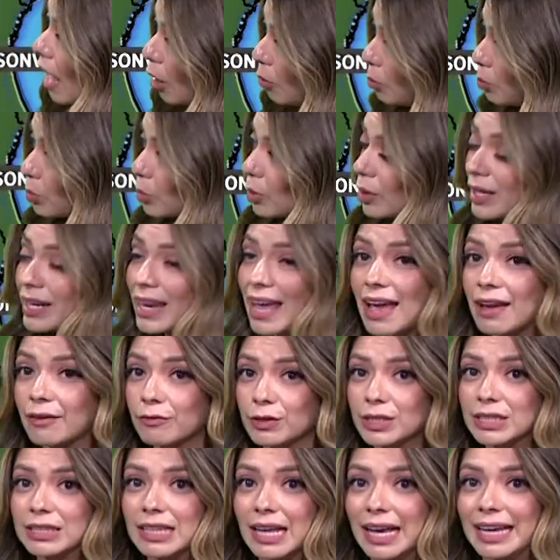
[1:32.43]
output.
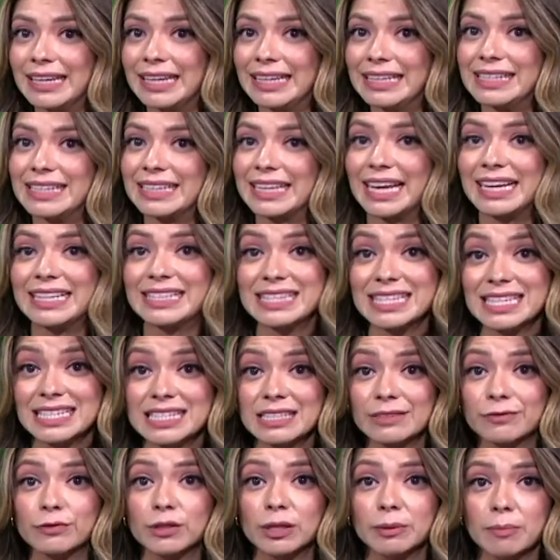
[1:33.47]
Every line indicates a
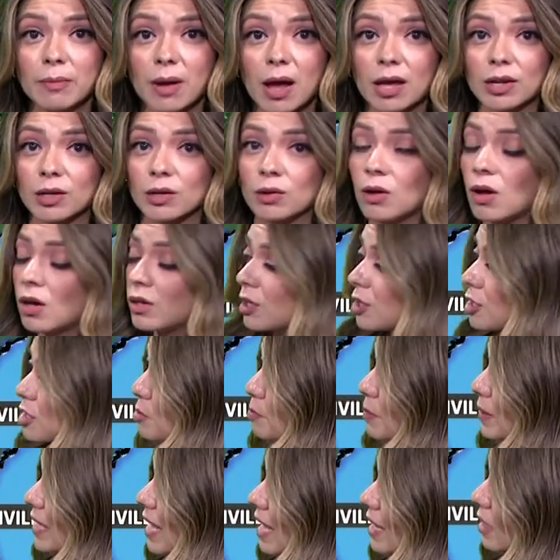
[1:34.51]
different model on our
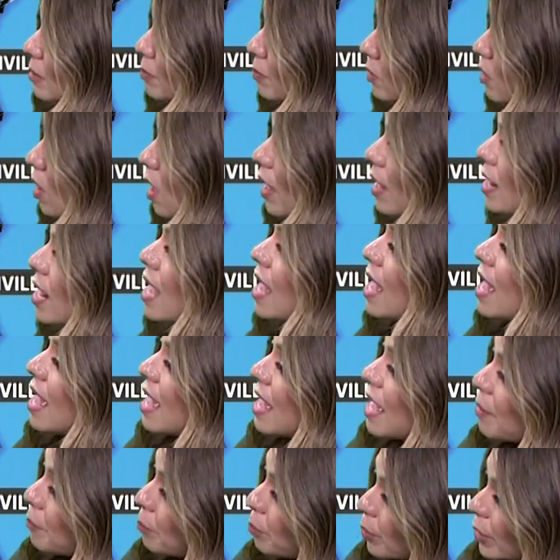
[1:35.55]
spaghetti plot,
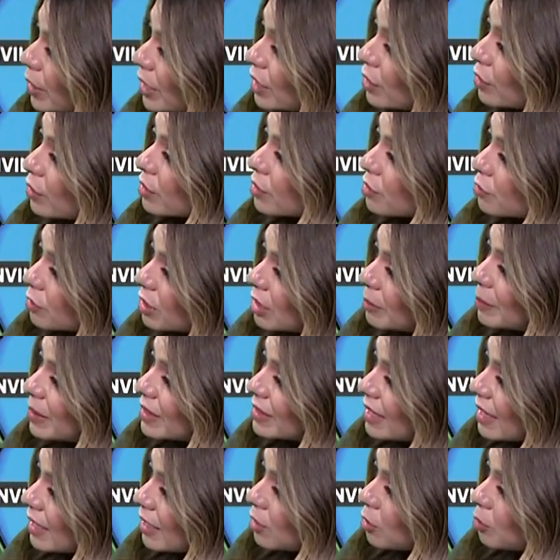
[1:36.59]
and pretty good agreement
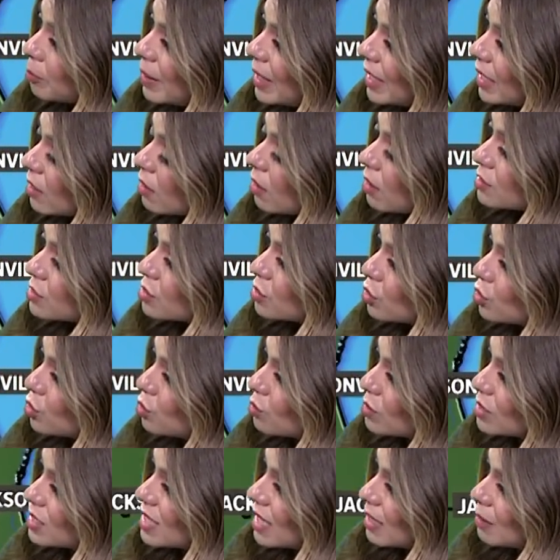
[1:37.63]
that it'll make it onto the
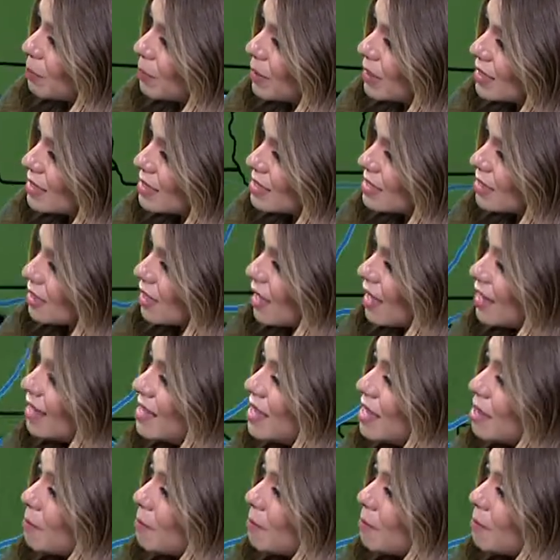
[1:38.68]
Yucatan Peninsula.